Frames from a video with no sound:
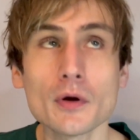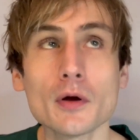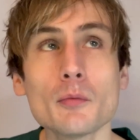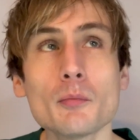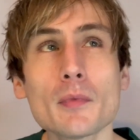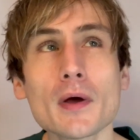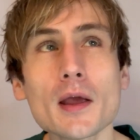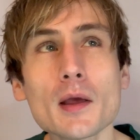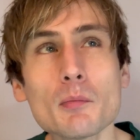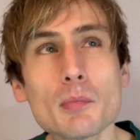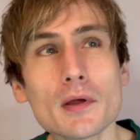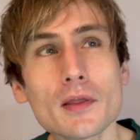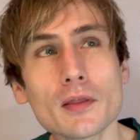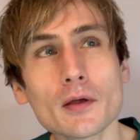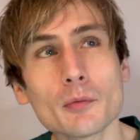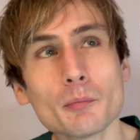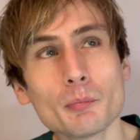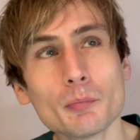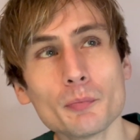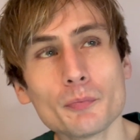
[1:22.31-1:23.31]
And maybe
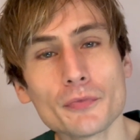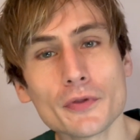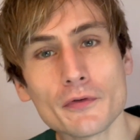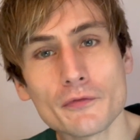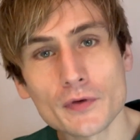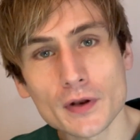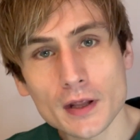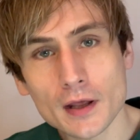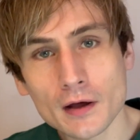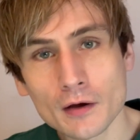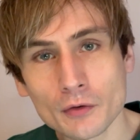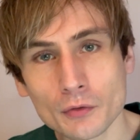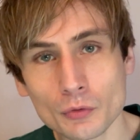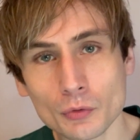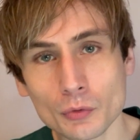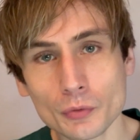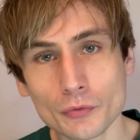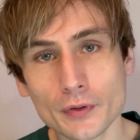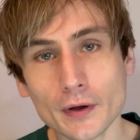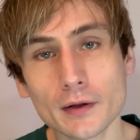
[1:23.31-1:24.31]
the
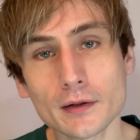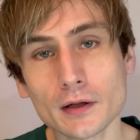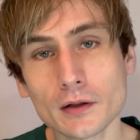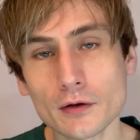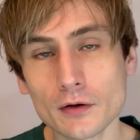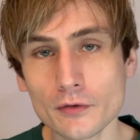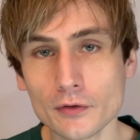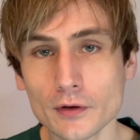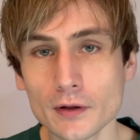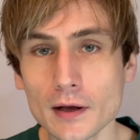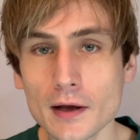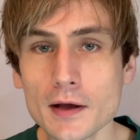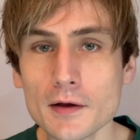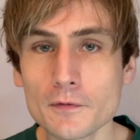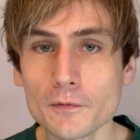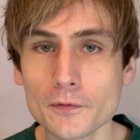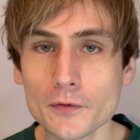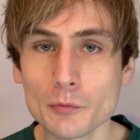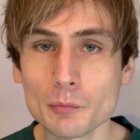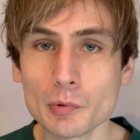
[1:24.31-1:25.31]
video that I did the other day
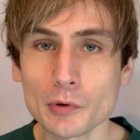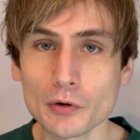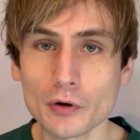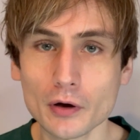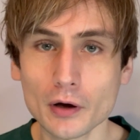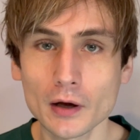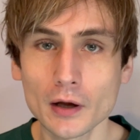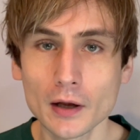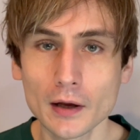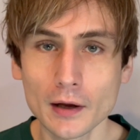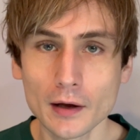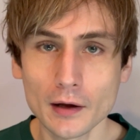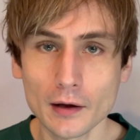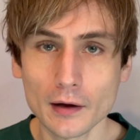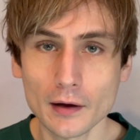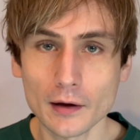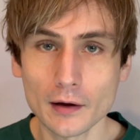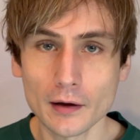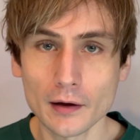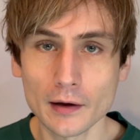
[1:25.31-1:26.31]
for the book,
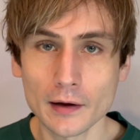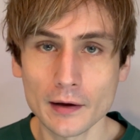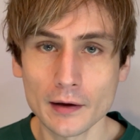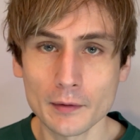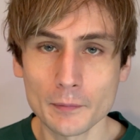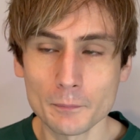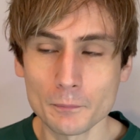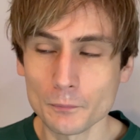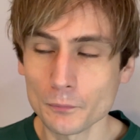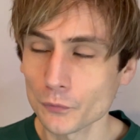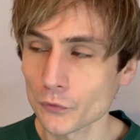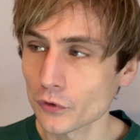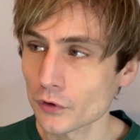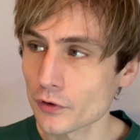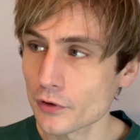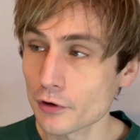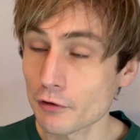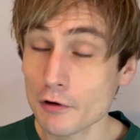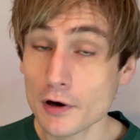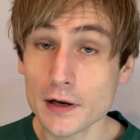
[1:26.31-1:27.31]

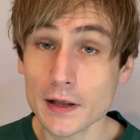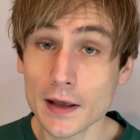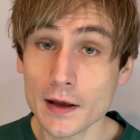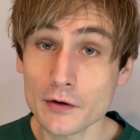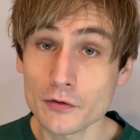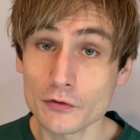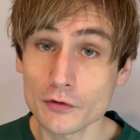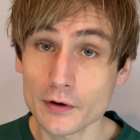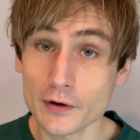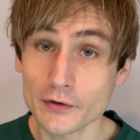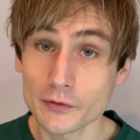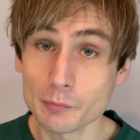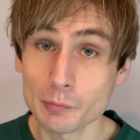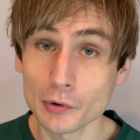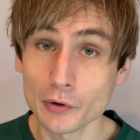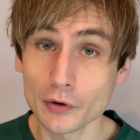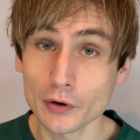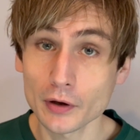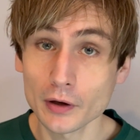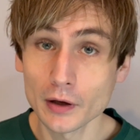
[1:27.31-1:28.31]
the Grady Hendrix
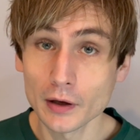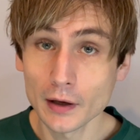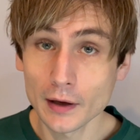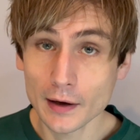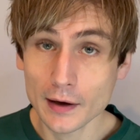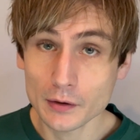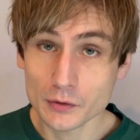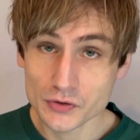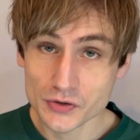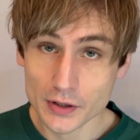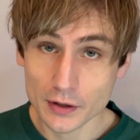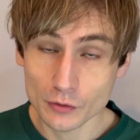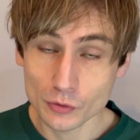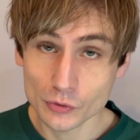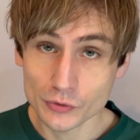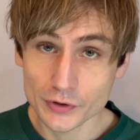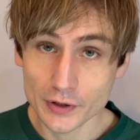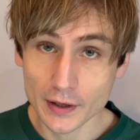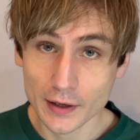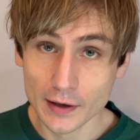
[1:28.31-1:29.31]
book, How to Sell a
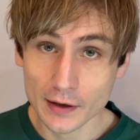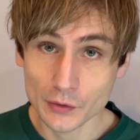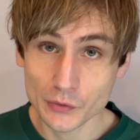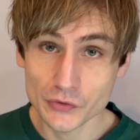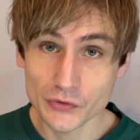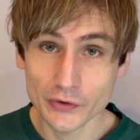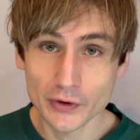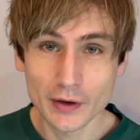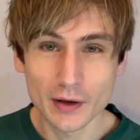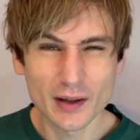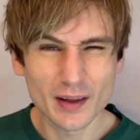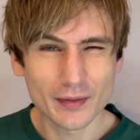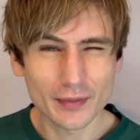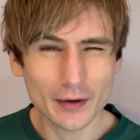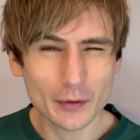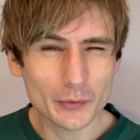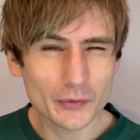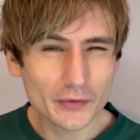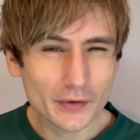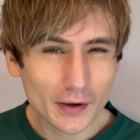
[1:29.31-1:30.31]
Haunted House,
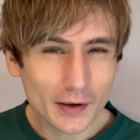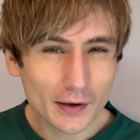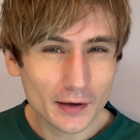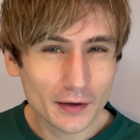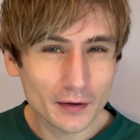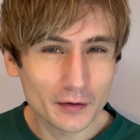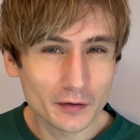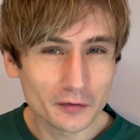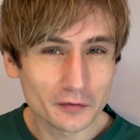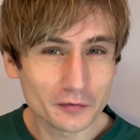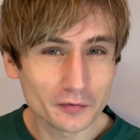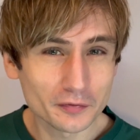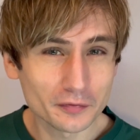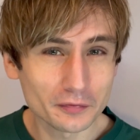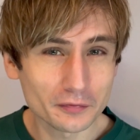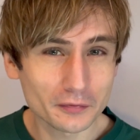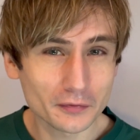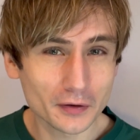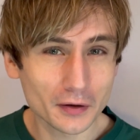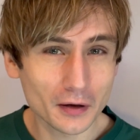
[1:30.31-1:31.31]
that was kind of
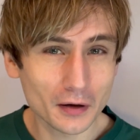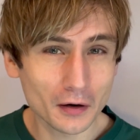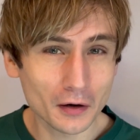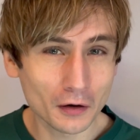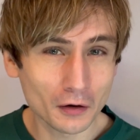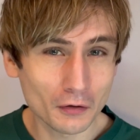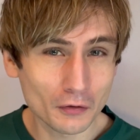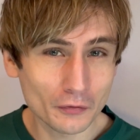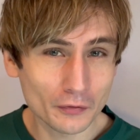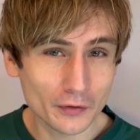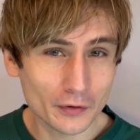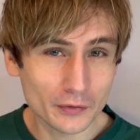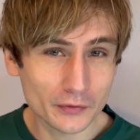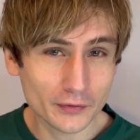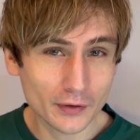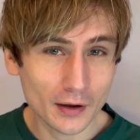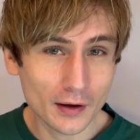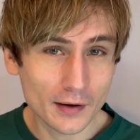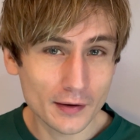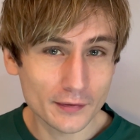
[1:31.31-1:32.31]
along those
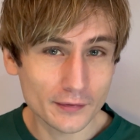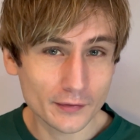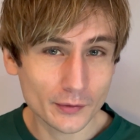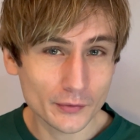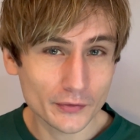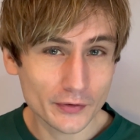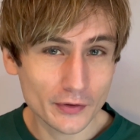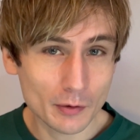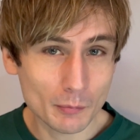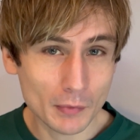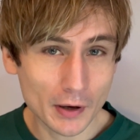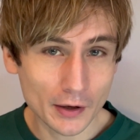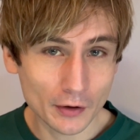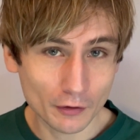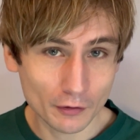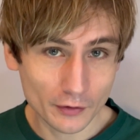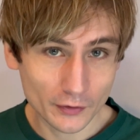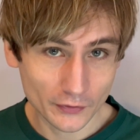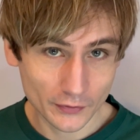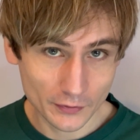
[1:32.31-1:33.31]
lines. I was in the
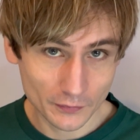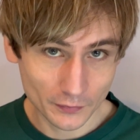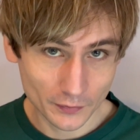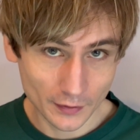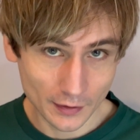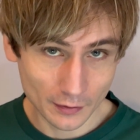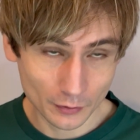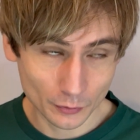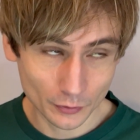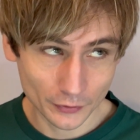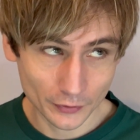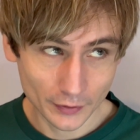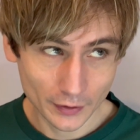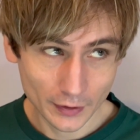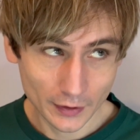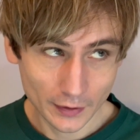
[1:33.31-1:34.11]
minority for that one.